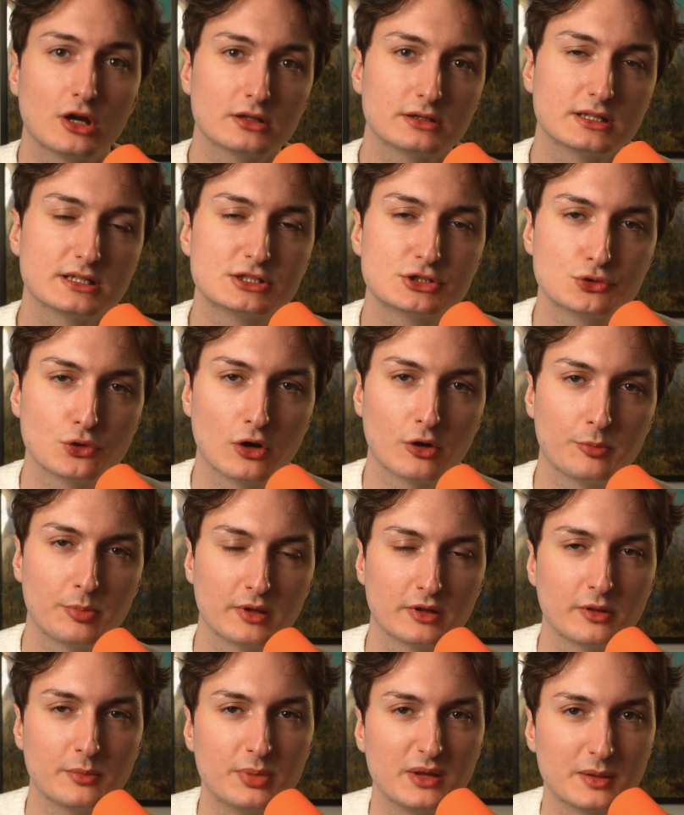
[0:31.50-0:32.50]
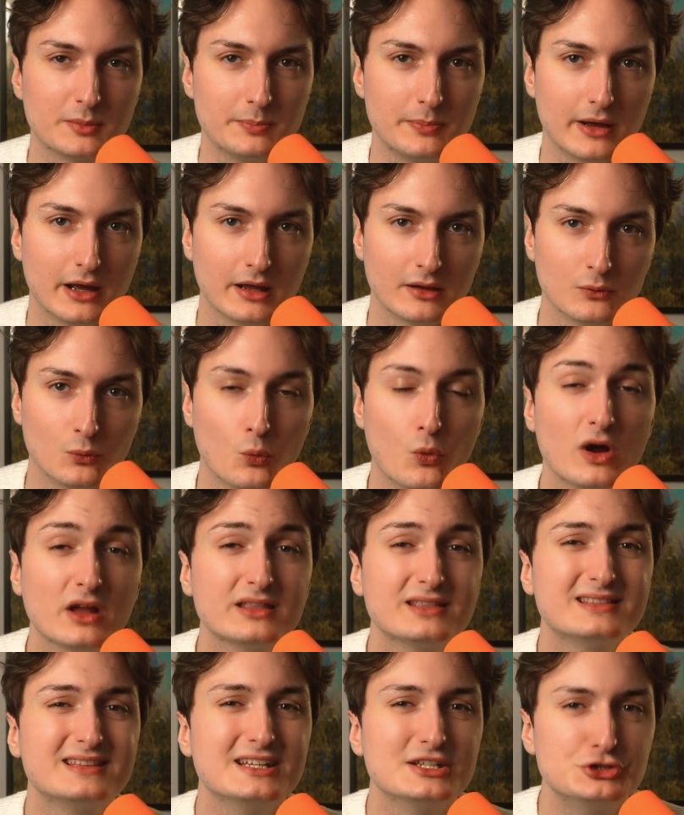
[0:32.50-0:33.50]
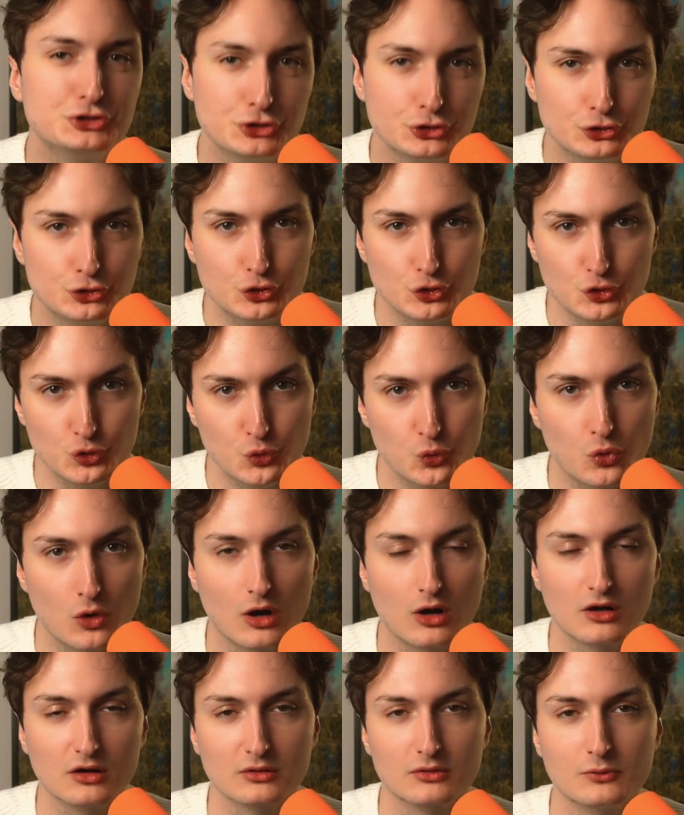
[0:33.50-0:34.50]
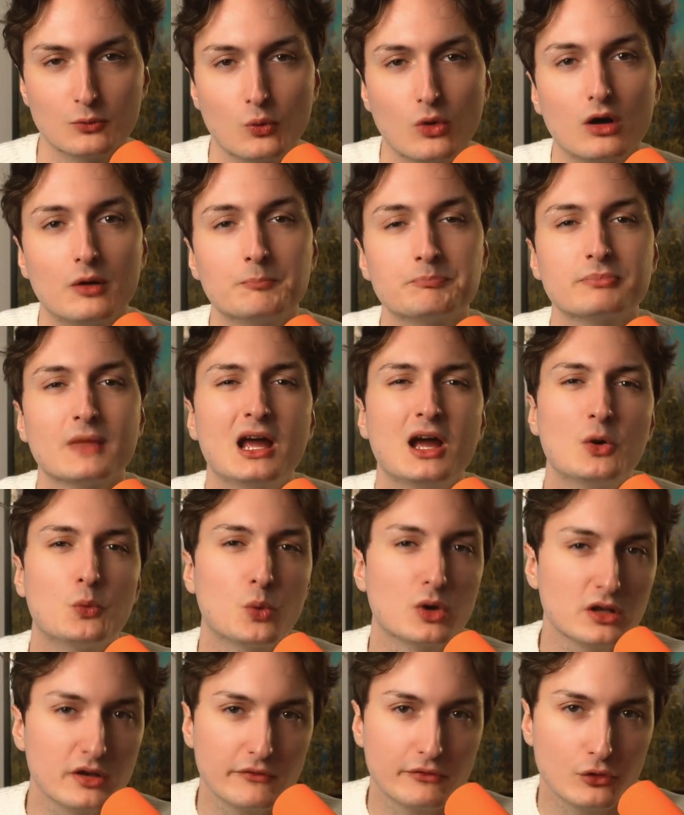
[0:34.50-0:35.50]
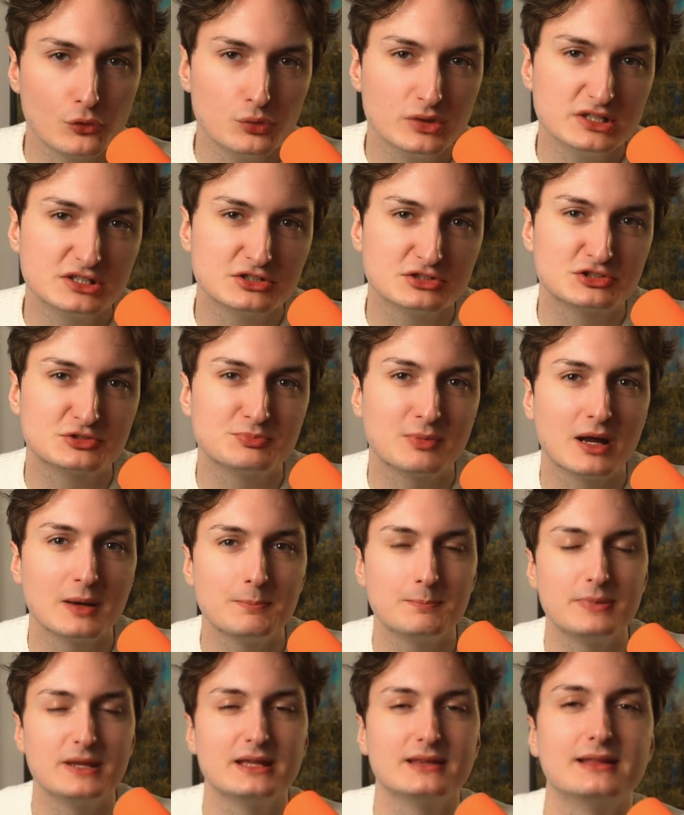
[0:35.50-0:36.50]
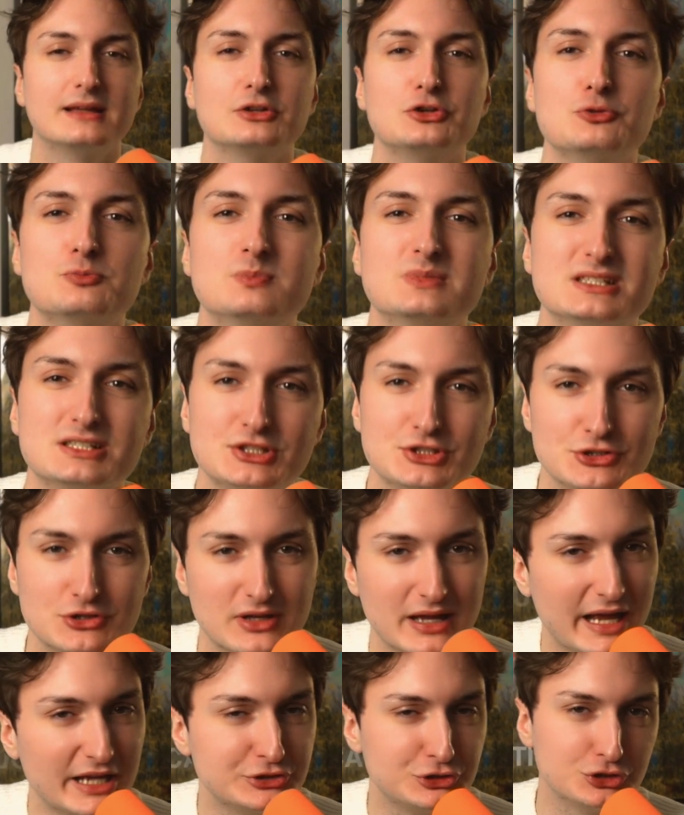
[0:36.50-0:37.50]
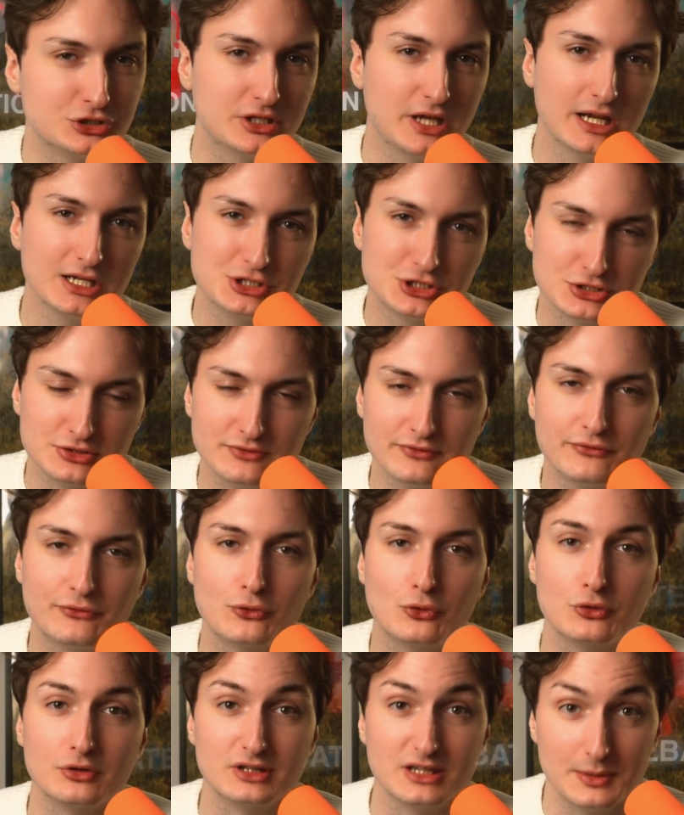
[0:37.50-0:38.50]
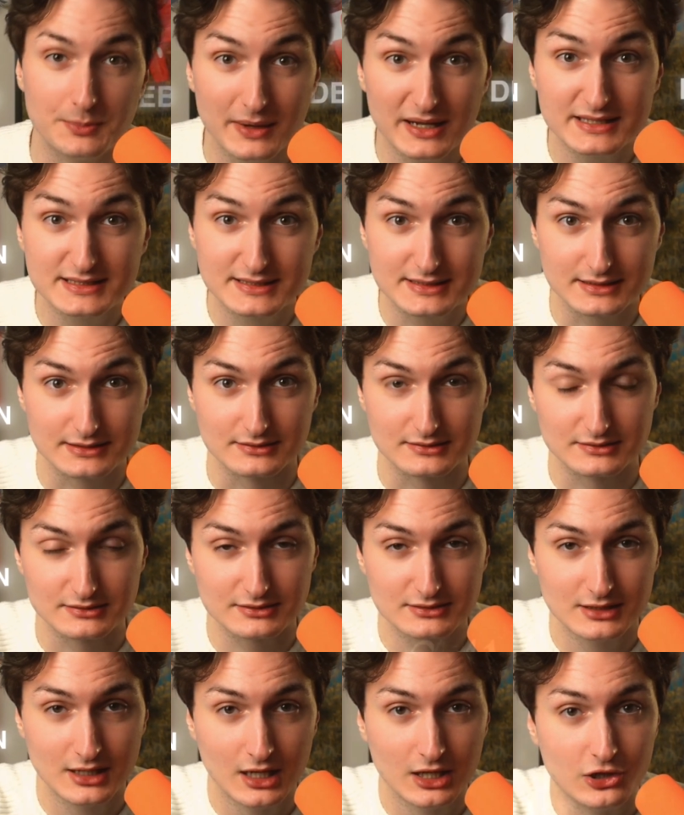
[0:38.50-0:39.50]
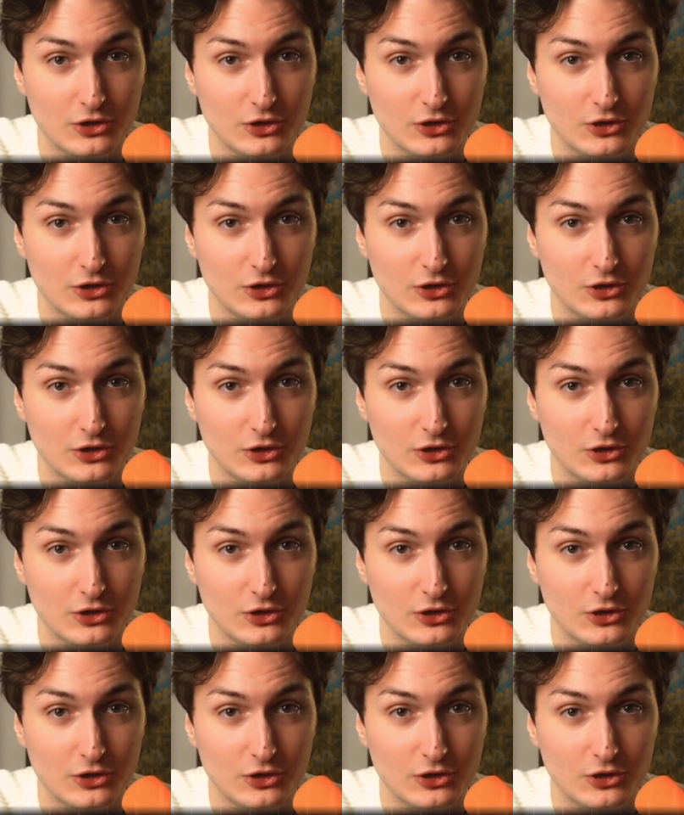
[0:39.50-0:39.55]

destroyed by the Big Bang. What did you do wrong? Well, one of the reasons might be that you mistook education for debate skills. You